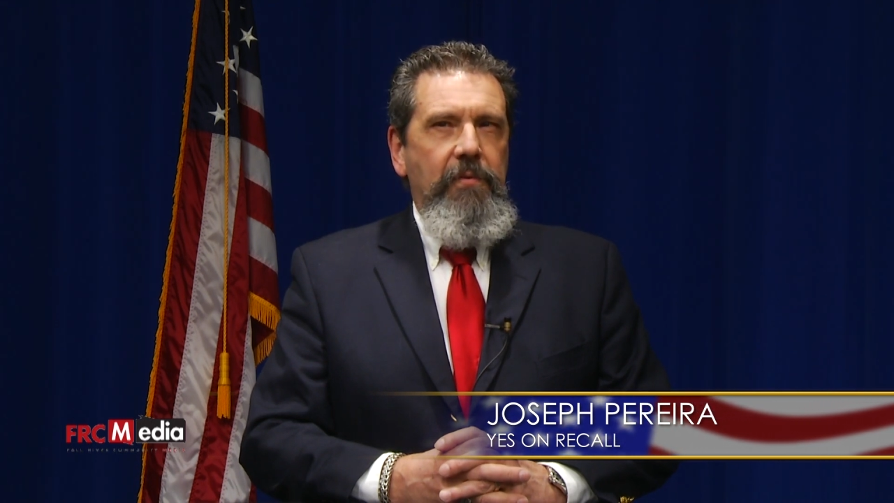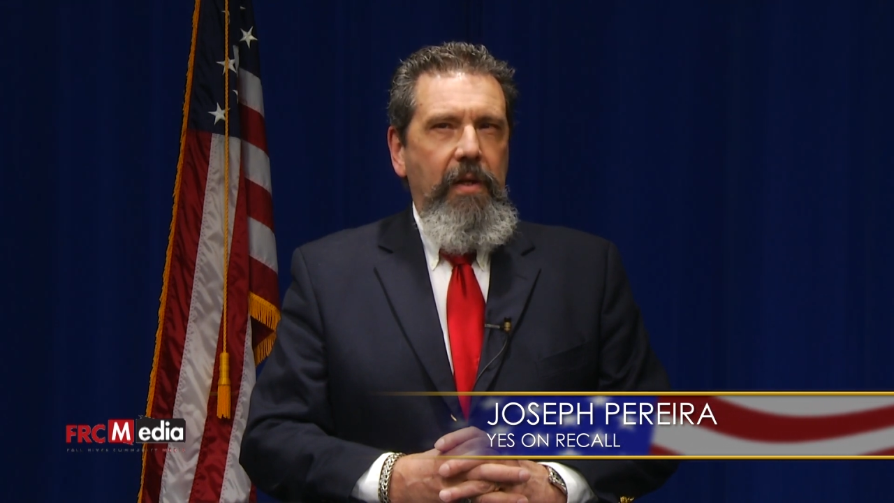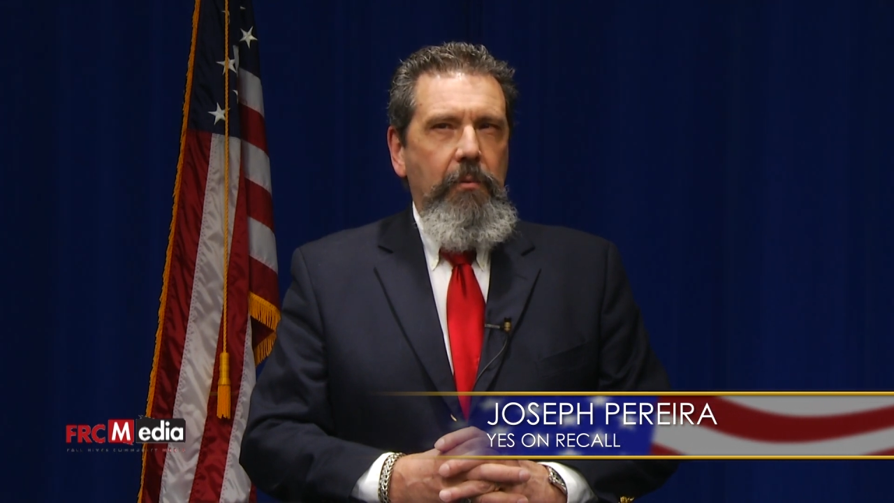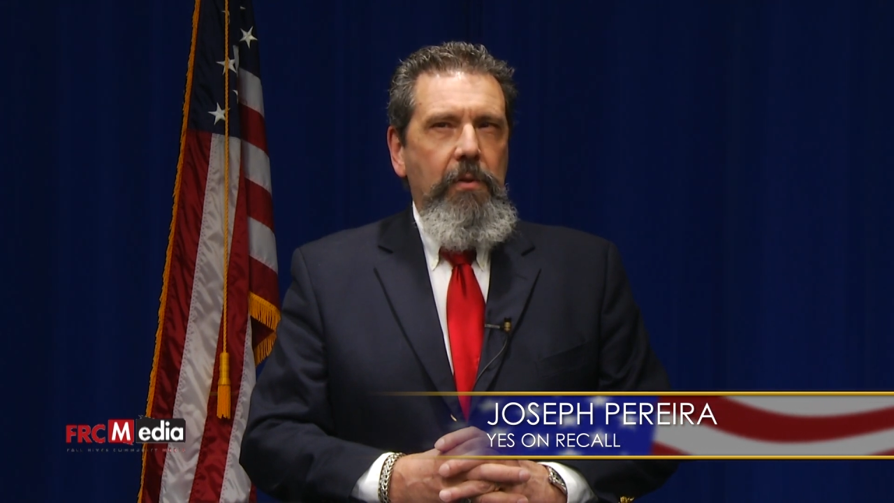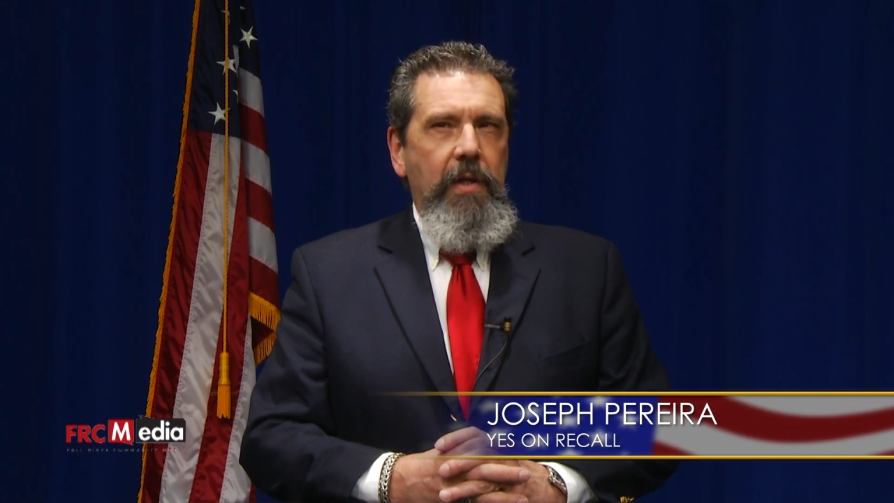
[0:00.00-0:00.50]

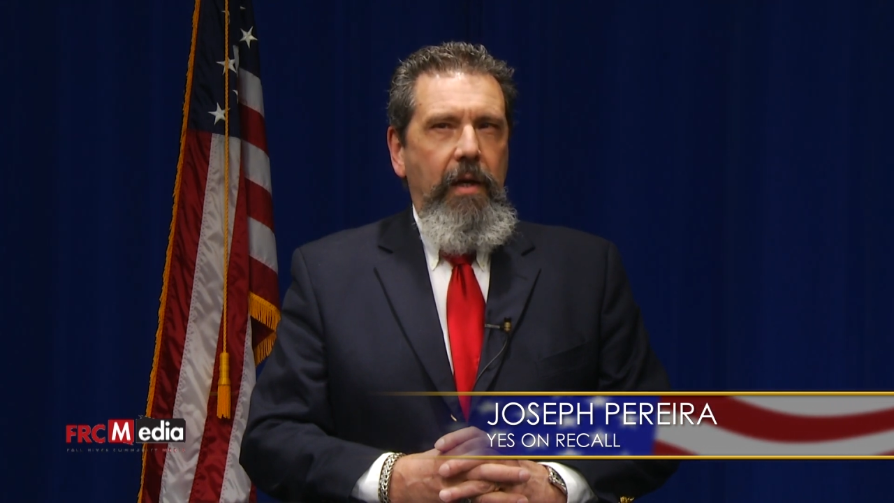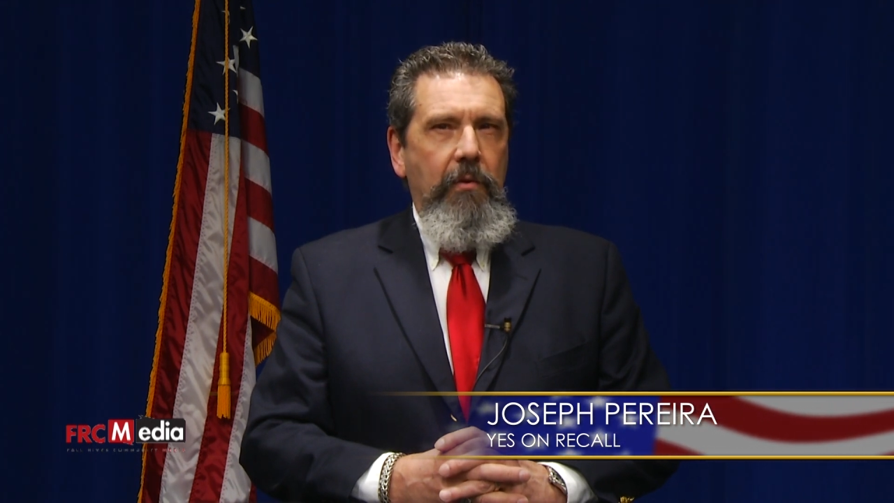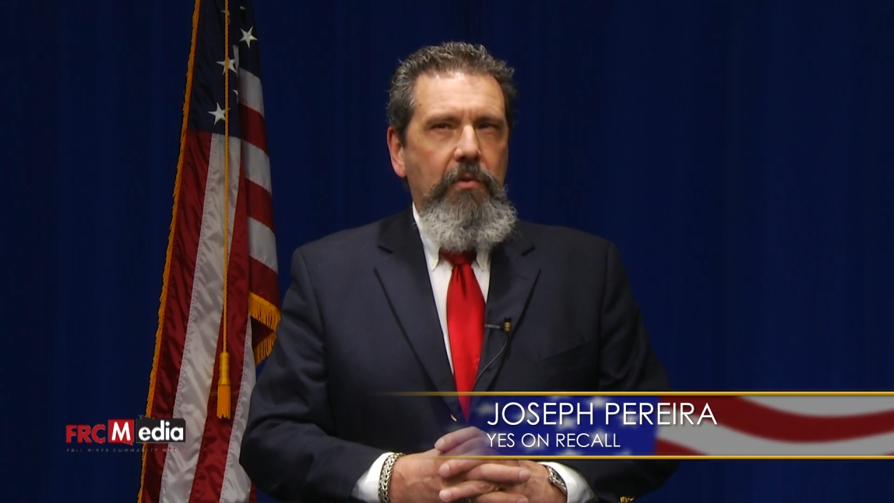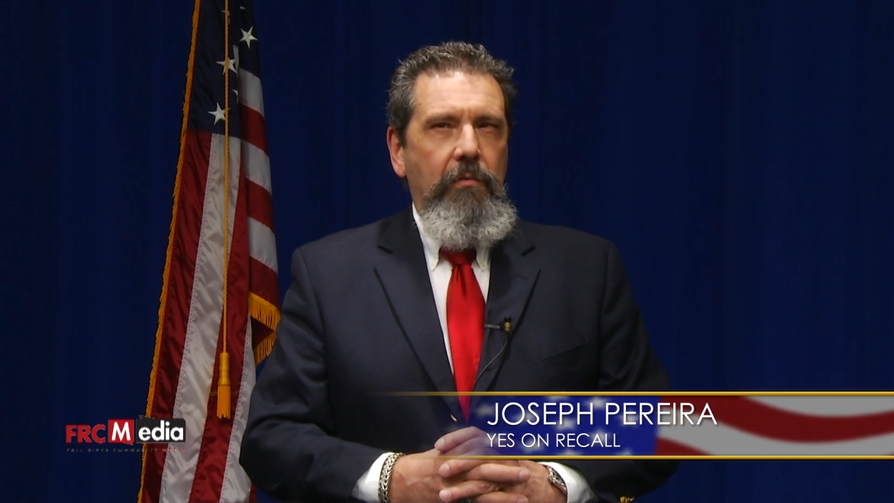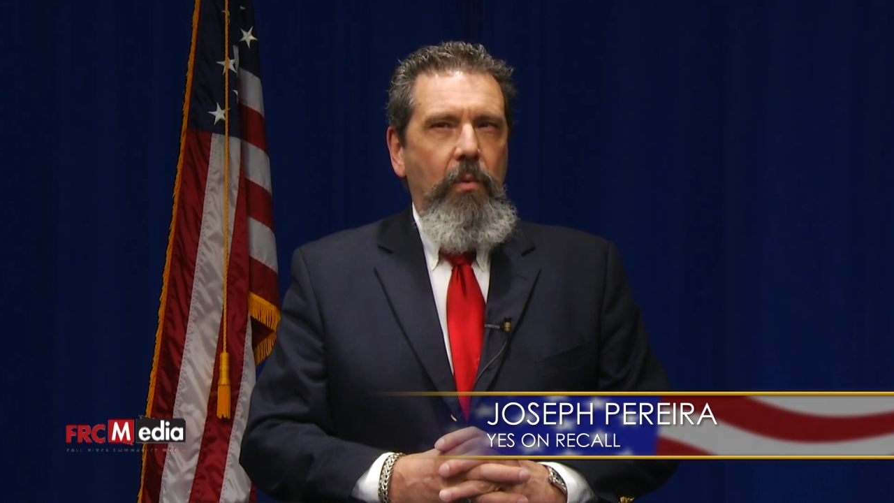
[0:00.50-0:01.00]
federal
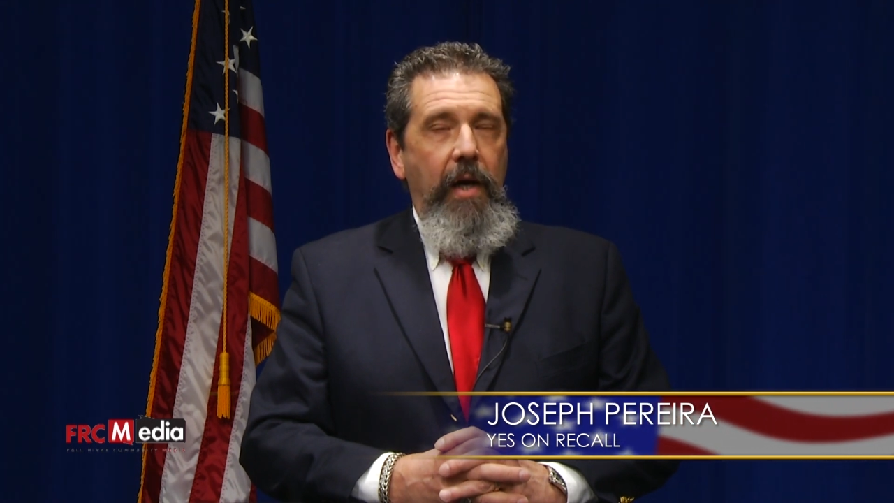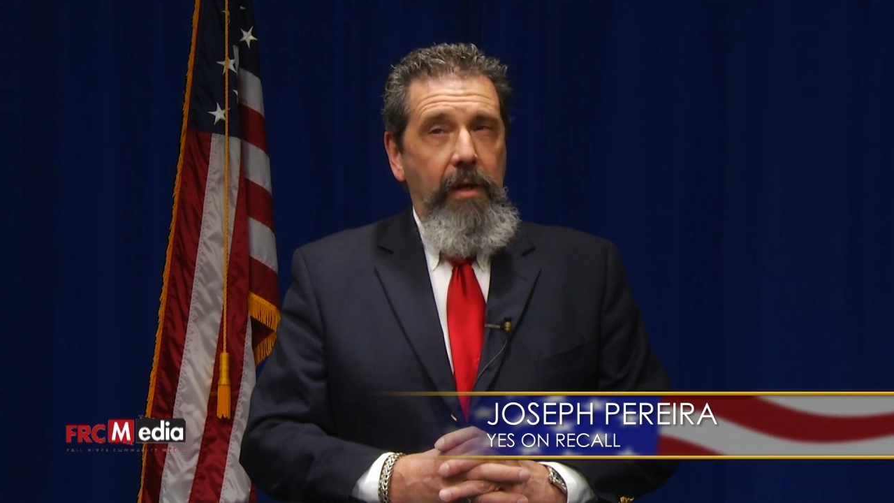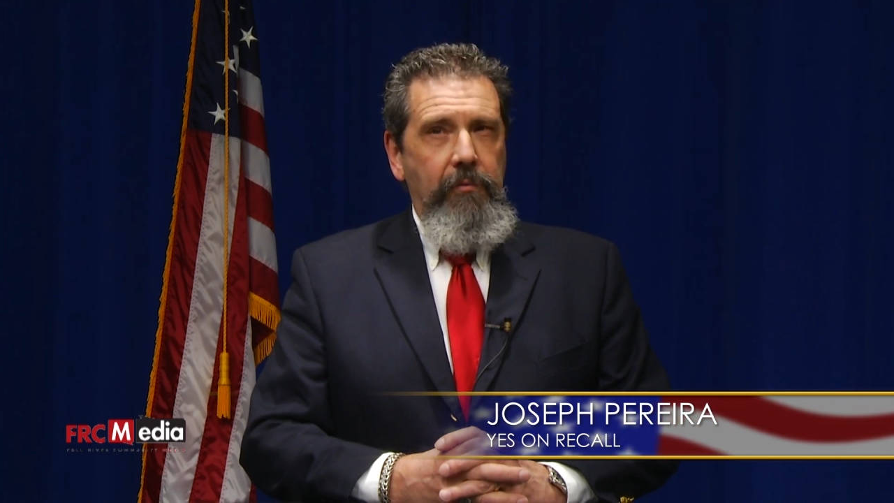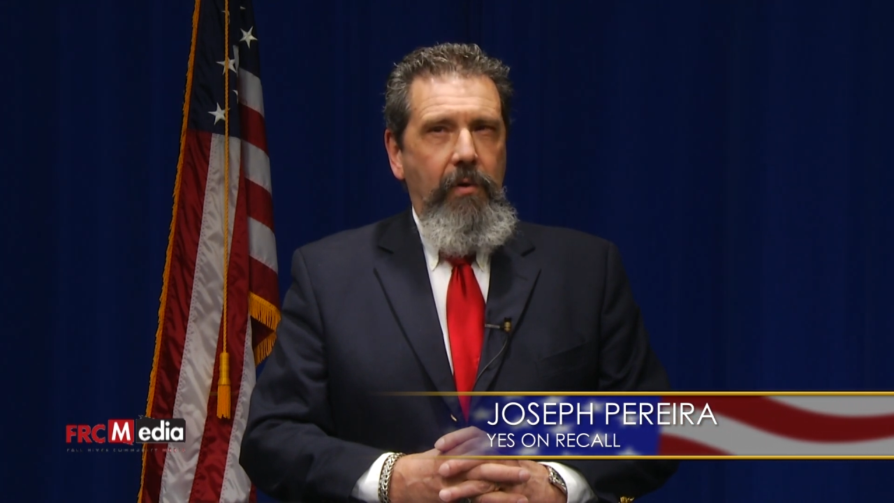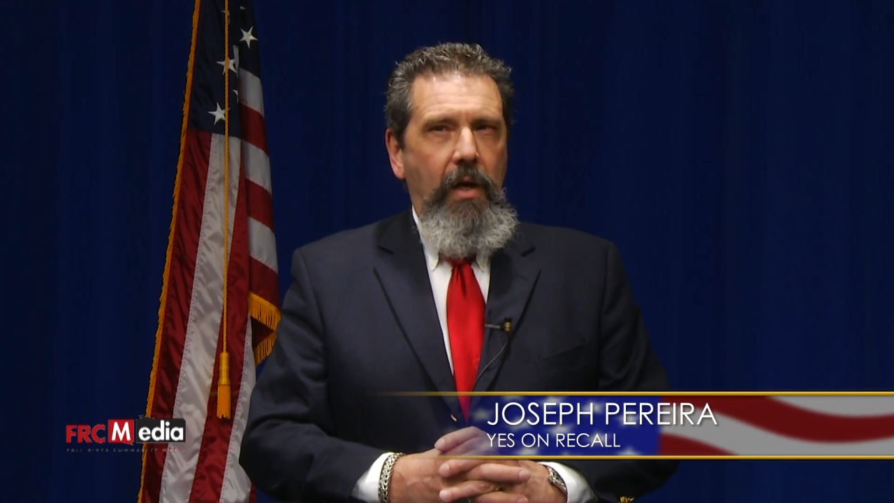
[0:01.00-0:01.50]
counts of
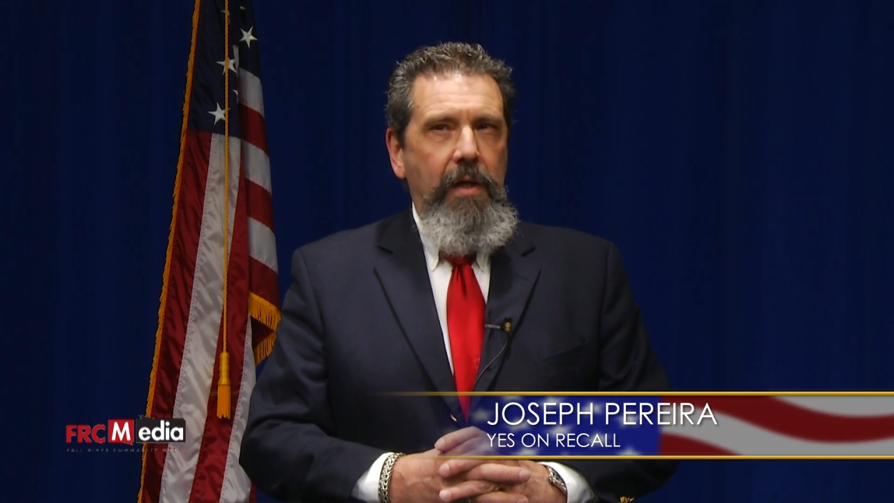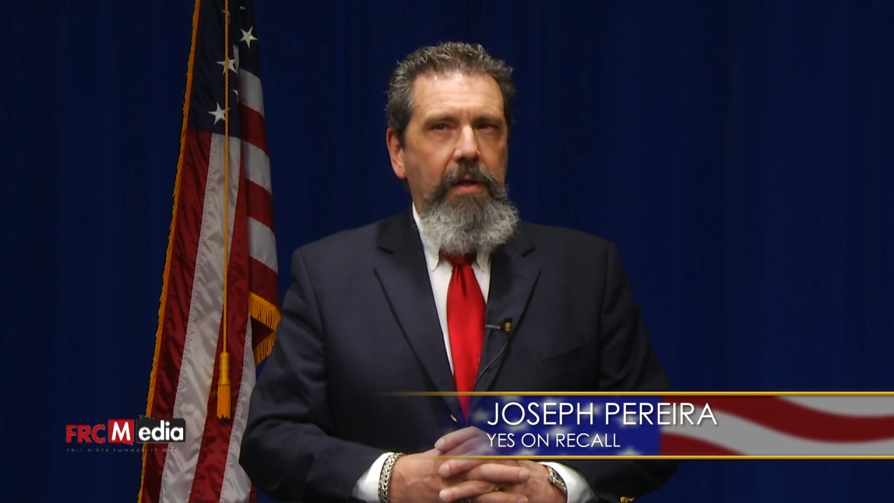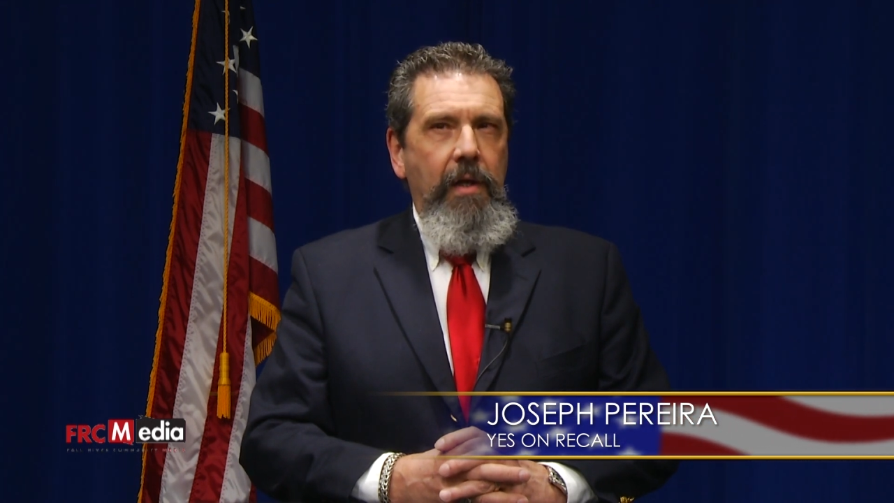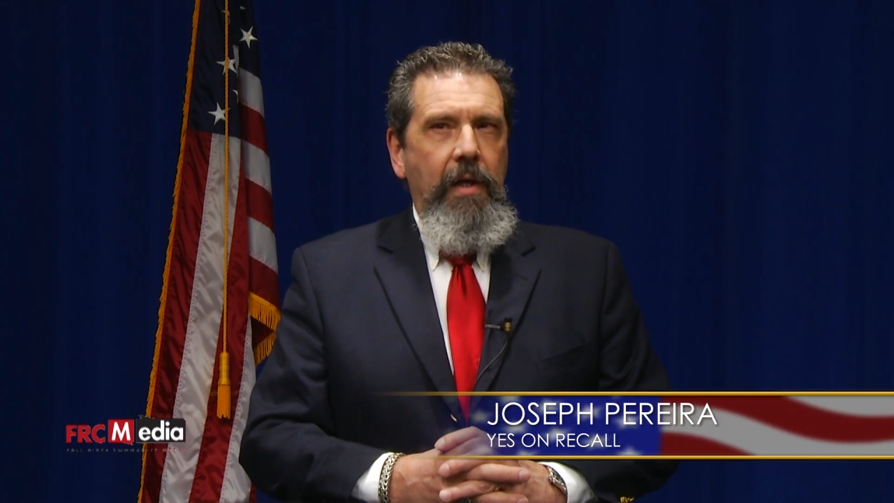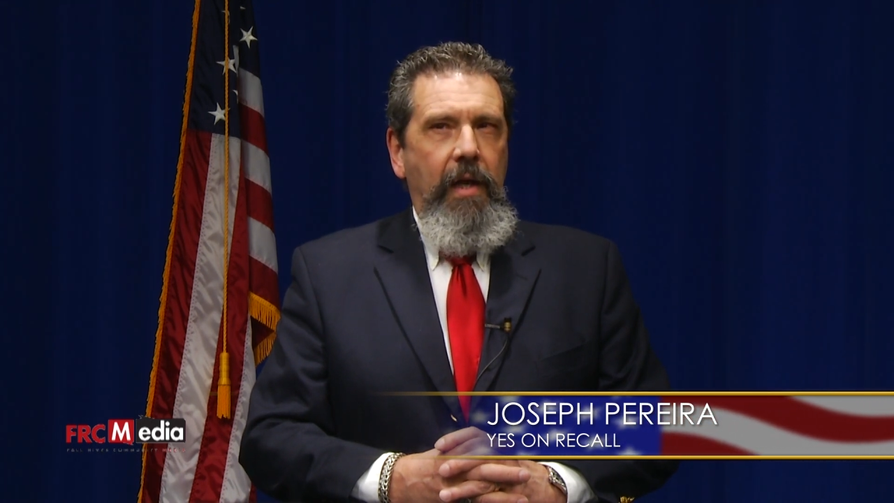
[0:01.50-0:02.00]
wire fraud